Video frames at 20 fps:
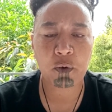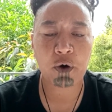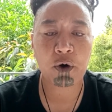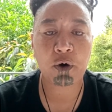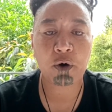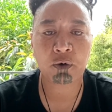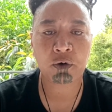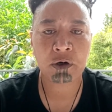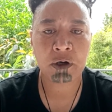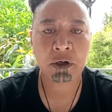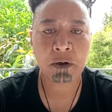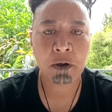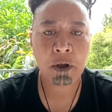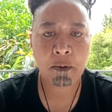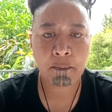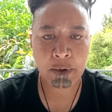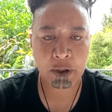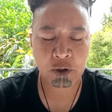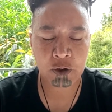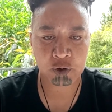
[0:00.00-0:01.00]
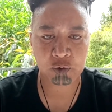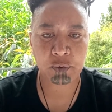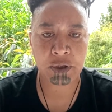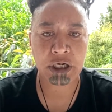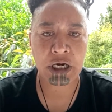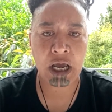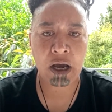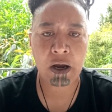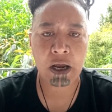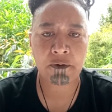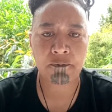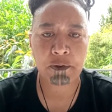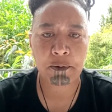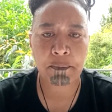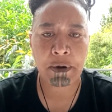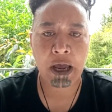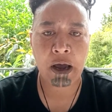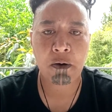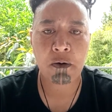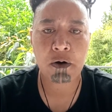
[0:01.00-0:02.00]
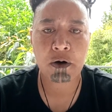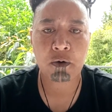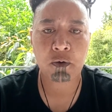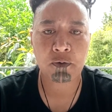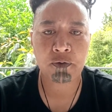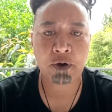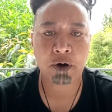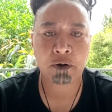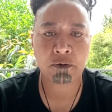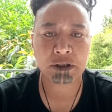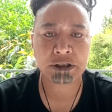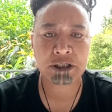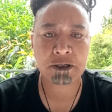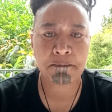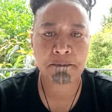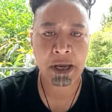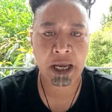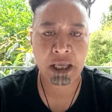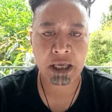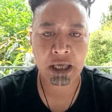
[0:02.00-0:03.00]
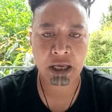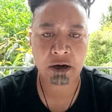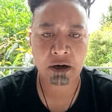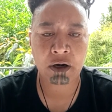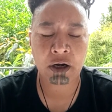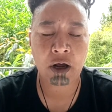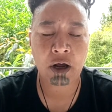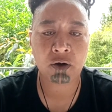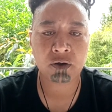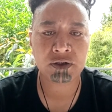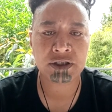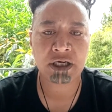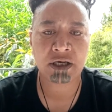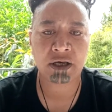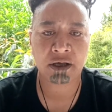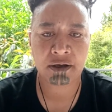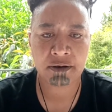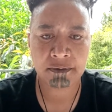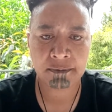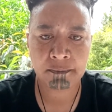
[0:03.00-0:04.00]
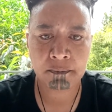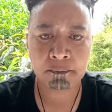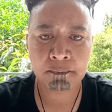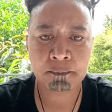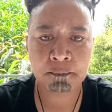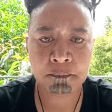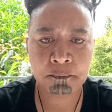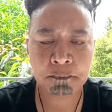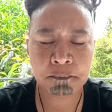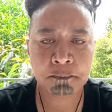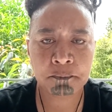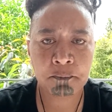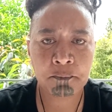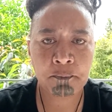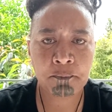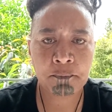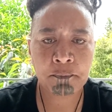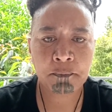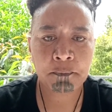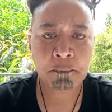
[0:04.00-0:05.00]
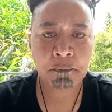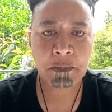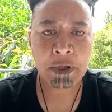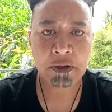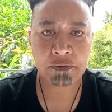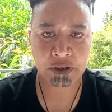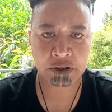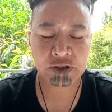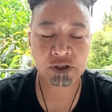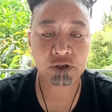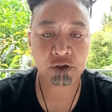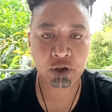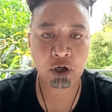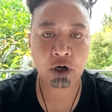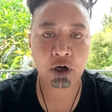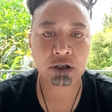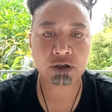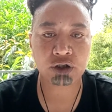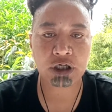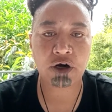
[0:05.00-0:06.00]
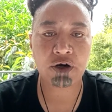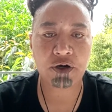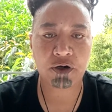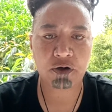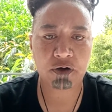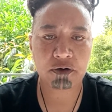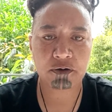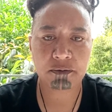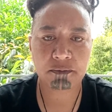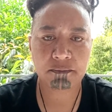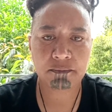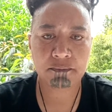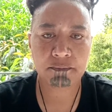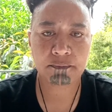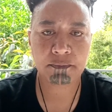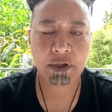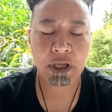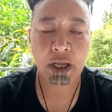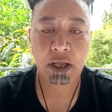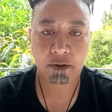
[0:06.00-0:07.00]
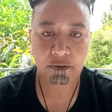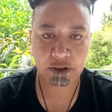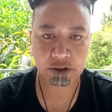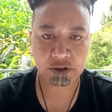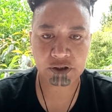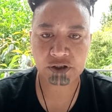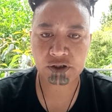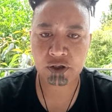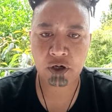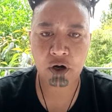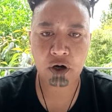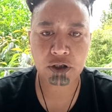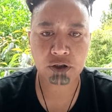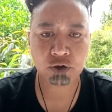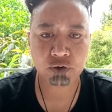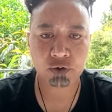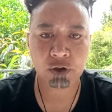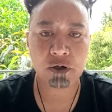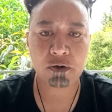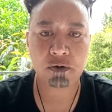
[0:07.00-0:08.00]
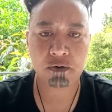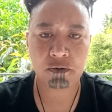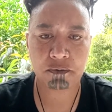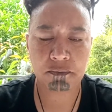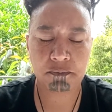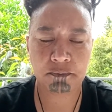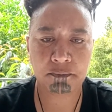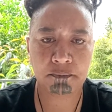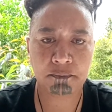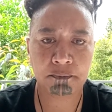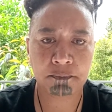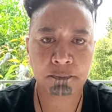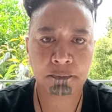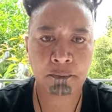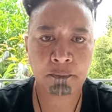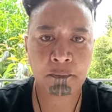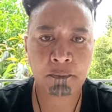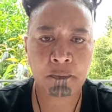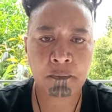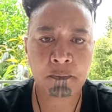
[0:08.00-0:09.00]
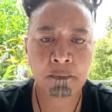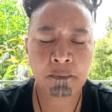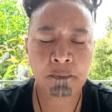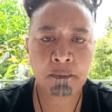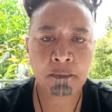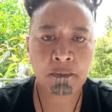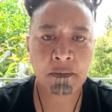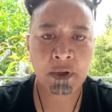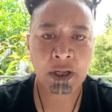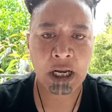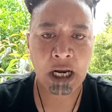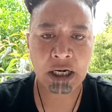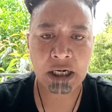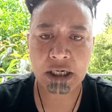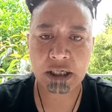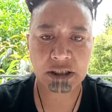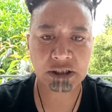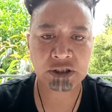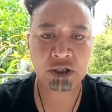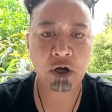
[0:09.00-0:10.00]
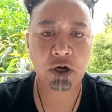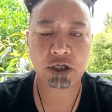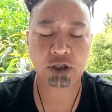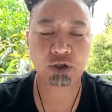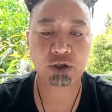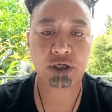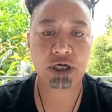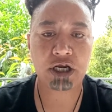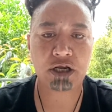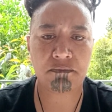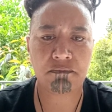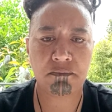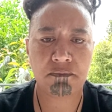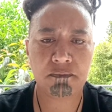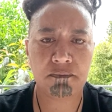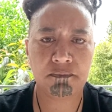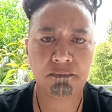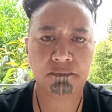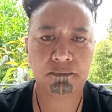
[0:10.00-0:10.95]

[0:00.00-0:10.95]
the world, because we now have the power and authority back here in Aotea. This is not a joke. This is not a drill. And it is not a dream.